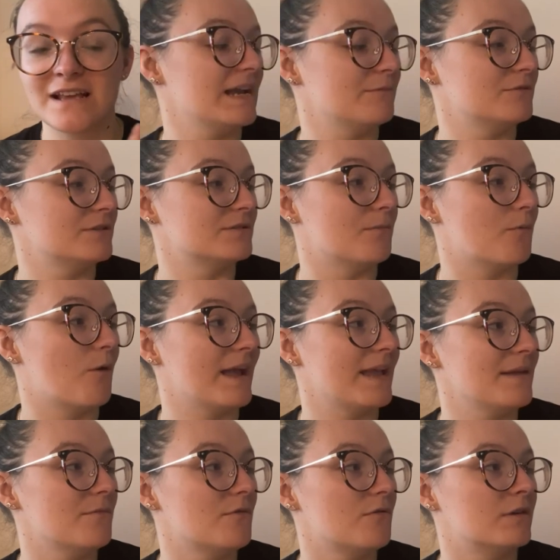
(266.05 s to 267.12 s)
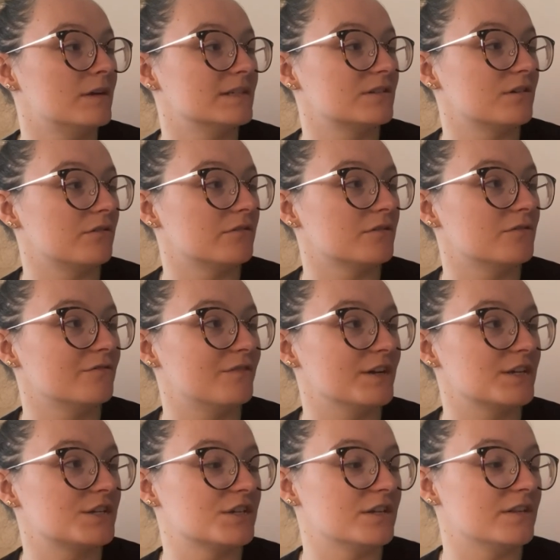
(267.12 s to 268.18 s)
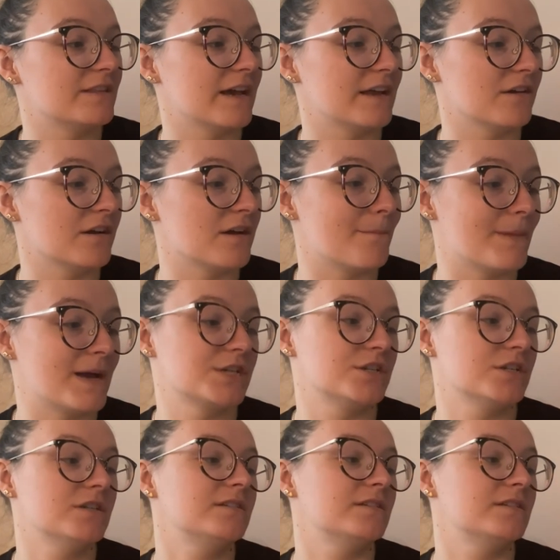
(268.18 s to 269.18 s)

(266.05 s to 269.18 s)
It was way more historical fiction than I imagined.